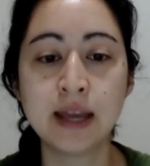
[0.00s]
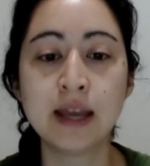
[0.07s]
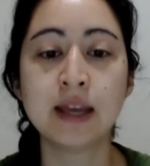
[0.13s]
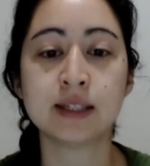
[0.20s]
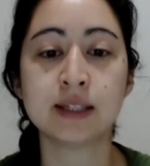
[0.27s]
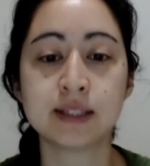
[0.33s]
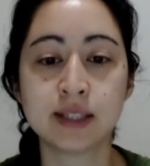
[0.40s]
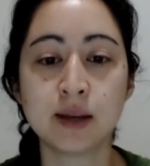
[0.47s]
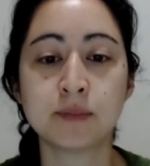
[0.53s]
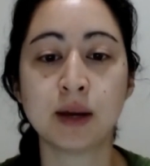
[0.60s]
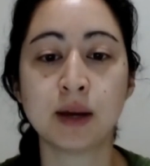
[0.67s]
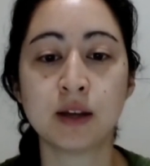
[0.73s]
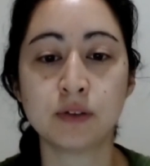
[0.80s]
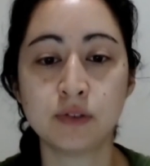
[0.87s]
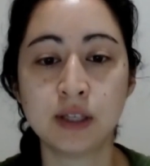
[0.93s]
He set
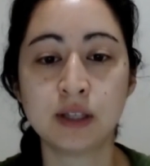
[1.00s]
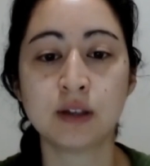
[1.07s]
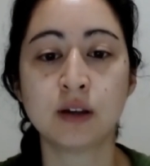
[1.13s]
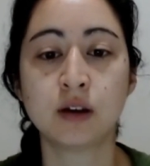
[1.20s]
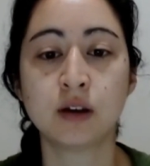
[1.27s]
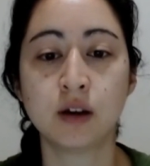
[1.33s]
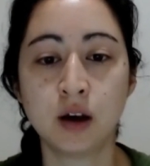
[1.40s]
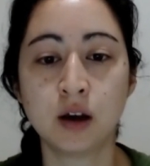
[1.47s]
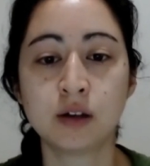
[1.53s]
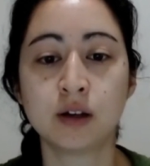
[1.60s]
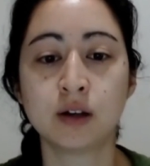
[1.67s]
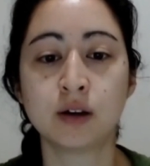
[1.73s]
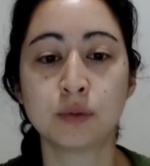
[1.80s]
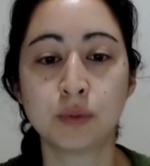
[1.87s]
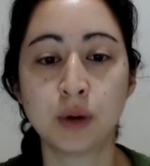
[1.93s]
my feet on
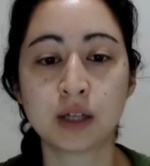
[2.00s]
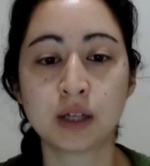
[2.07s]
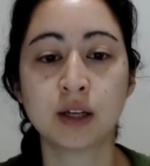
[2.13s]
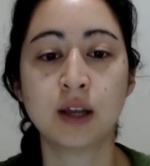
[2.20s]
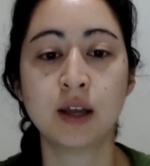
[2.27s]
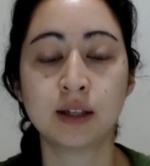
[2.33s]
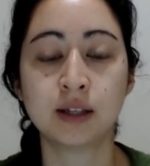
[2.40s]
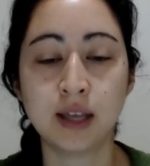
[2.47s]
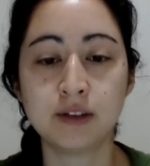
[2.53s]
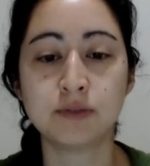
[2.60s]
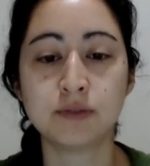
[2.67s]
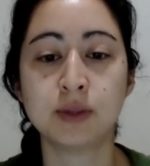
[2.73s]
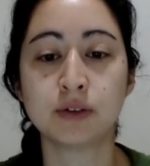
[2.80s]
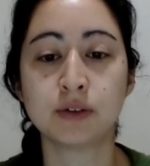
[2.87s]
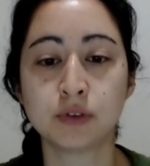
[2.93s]
a rock and gave
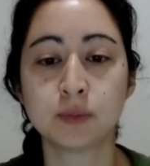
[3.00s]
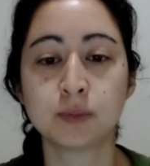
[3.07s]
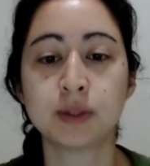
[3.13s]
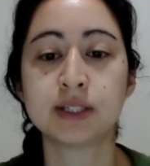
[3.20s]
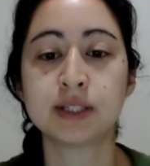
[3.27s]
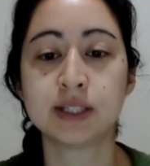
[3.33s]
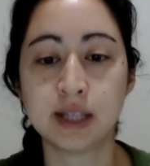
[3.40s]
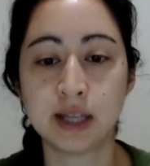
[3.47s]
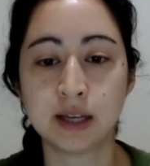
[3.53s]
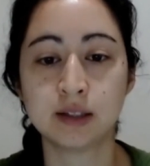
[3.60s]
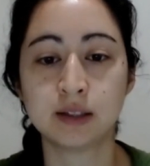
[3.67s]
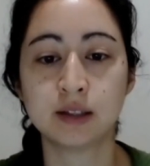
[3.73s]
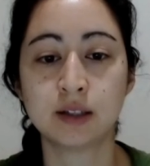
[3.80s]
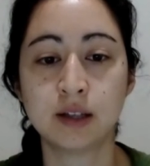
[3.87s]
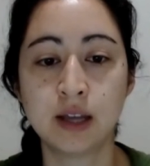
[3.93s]
me a firm place to
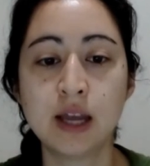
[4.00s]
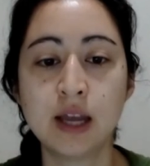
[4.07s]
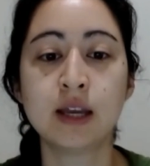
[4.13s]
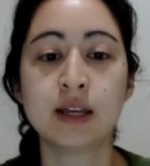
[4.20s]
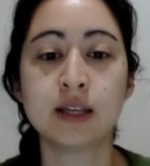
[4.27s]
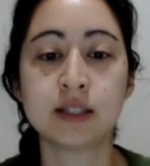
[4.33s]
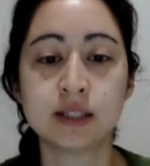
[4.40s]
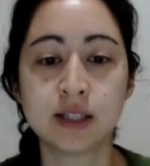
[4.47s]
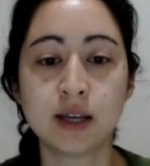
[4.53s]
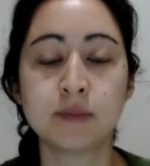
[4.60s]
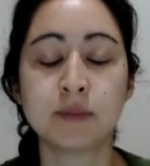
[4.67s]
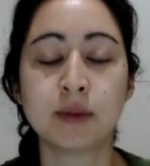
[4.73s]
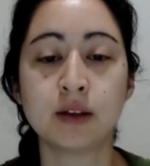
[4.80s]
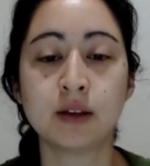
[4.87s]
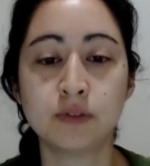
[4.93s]
stand. He set
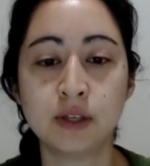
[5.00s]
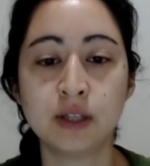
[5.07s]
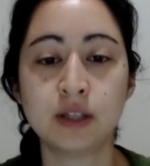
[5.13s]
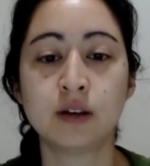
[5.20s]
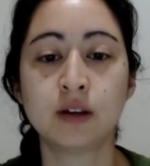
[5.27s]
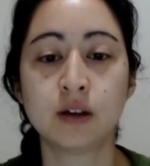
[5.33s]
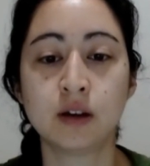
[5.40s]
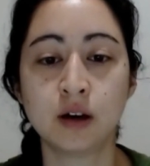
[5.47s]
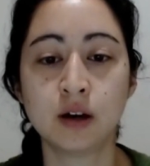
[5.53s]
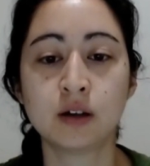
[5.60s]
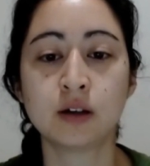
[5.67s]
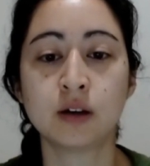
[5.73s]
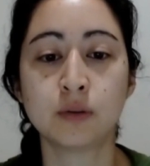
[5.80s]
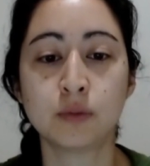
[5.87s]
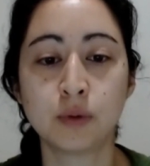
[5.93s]
my feet on
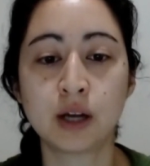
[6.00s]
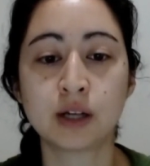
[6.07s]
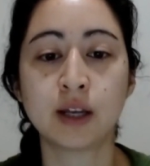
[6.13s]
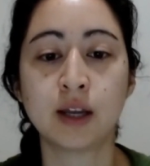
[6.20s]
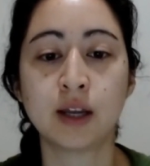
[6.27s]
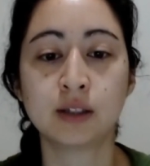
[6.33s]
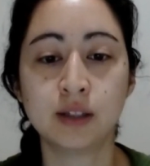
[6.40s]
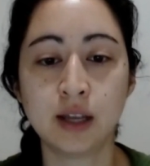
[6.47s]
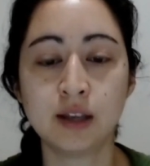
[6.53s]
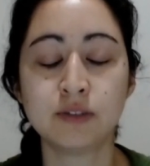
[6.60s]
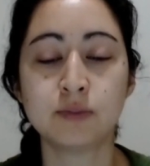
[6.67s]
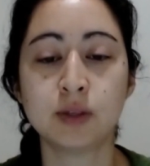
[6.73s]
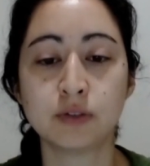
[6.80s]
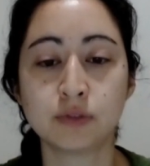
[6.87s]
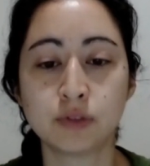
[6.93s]
a rock and gave
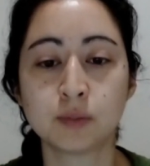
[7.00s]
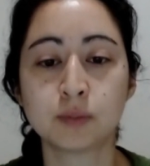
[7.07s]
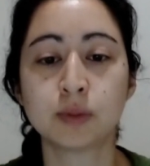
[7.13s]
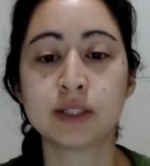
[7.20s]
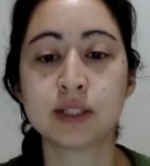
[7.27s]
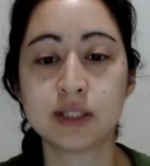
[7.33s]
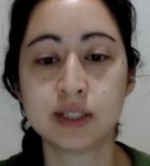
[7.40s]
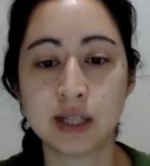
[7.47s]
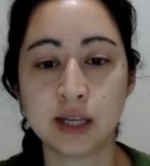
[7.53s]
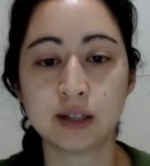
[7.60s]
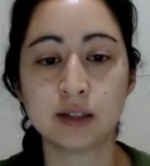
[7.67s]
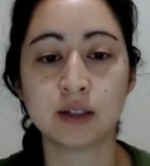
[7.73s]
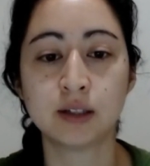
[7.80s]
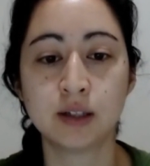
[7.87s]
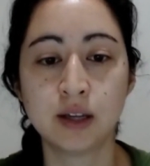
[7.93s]
me a firm place to
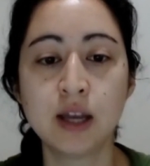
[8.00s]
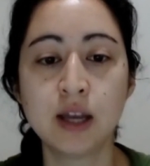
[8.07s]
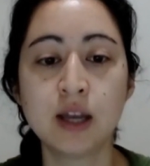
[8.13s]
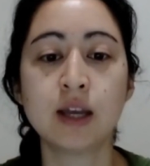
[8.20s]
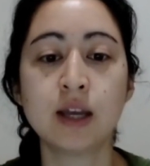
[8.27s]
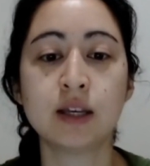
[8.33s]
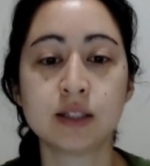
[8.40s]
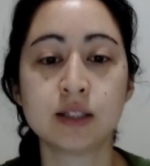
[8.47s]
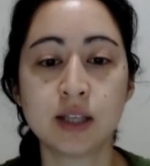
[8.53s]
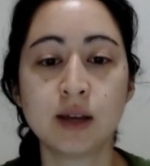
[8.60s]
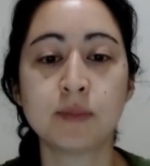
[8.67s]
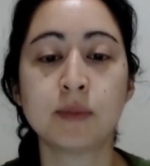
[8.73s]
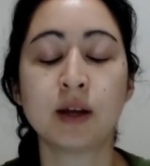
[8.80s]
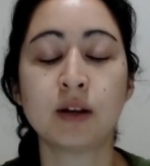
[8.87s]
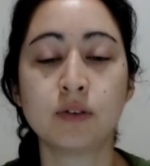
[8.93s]
stand. He
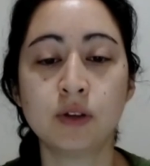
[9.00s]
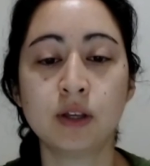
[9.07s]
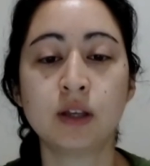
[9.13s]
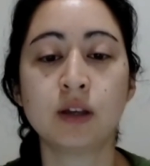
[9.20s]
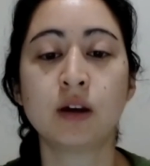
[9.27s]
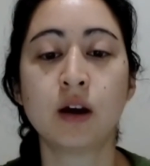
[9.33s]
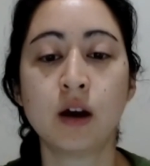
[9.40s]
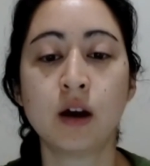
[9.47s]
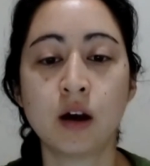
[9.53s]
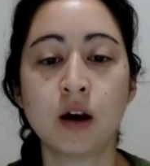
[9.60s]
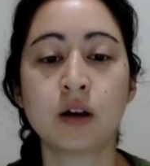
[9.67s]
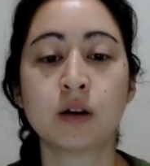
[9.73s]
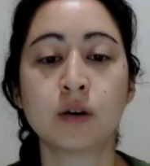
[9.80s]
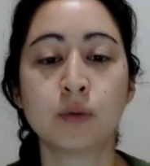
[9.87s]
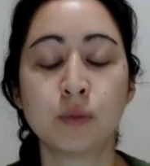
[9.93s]
set my feet
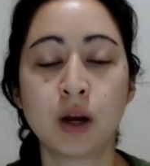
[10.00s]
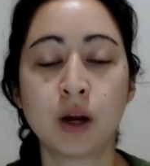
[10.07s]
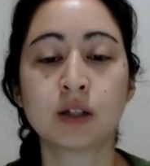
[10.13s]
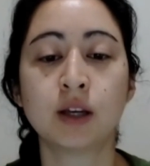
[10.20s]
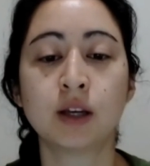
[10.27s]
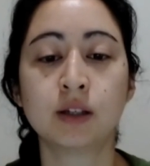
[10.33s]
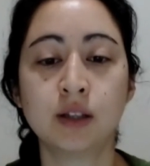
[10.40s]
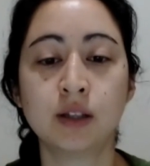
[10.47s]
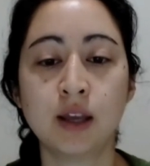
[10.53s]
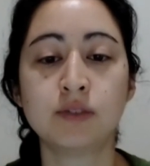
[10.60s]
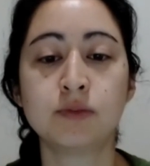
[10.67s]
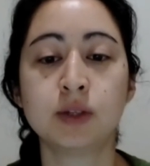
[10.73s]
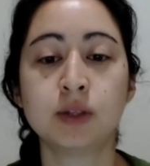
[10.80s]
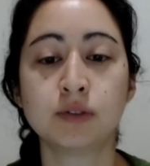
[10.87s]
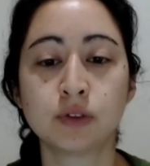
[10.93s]
on a rock and
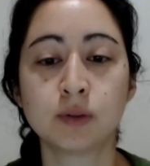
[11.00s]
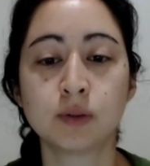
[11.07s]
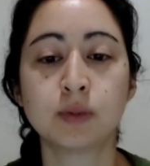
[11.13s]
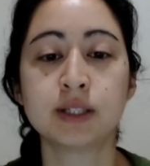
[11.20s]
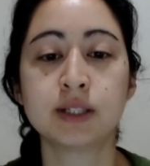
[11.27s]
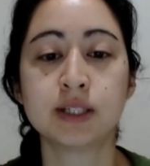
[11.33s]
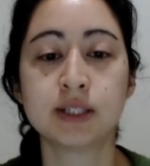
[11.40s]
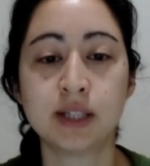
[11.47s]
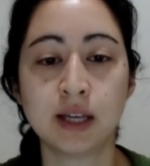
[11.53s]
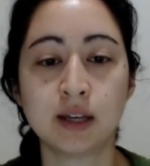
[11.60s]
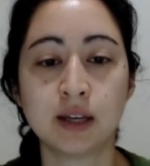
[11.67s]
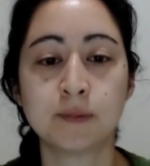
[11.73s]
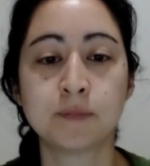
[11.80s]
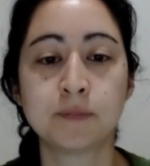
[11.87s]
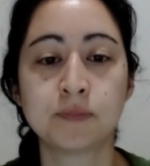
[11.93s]
gave me a firm place to stand.